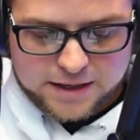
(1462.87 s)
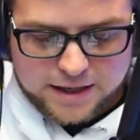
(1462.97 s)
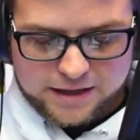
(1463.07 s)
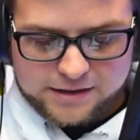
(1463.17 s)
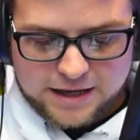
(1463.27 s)

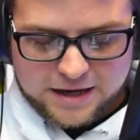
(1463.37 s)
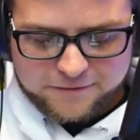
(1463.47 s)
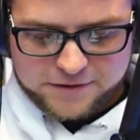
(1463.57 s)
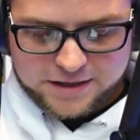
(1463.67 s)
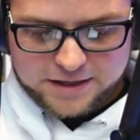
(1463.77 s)
and
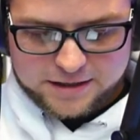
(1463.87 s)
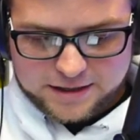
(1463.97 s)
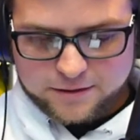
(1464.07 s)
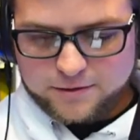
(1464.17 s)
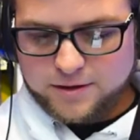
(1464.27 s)
have the
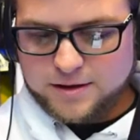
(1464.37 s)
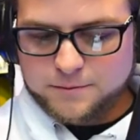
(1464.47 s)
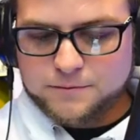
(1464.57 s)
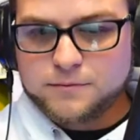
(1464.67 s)
Kicker Club